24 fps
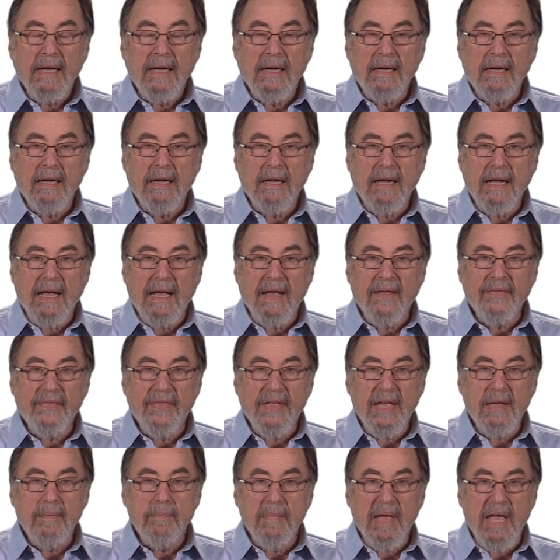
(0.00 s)
uh, and
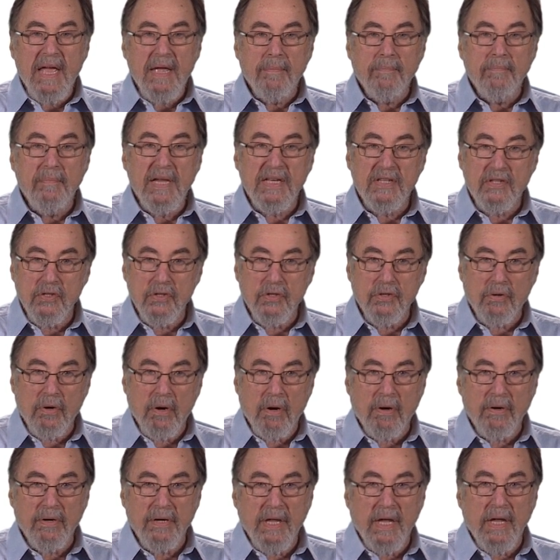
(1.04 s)
they make messenger
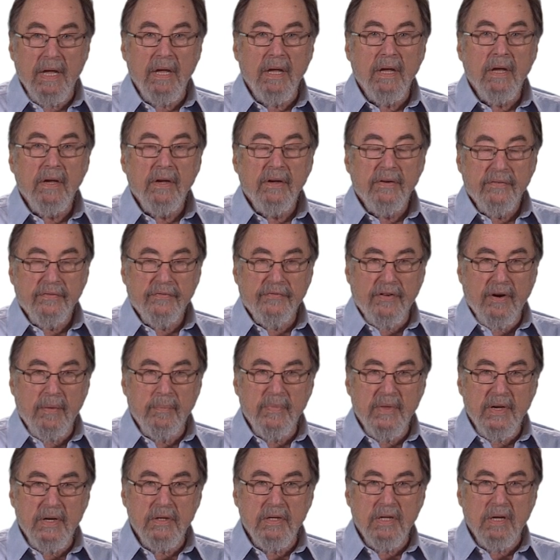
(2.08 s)
RNA
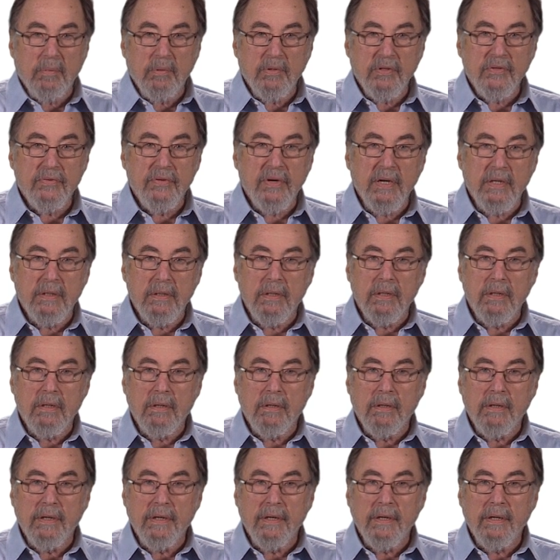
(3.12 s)
from their double-stranded
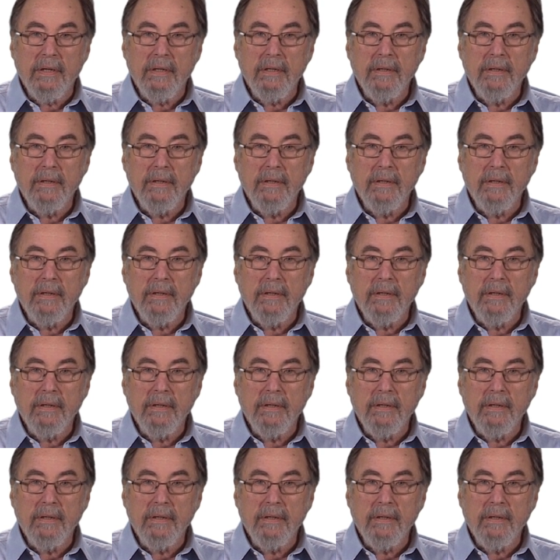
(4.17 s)
RNA.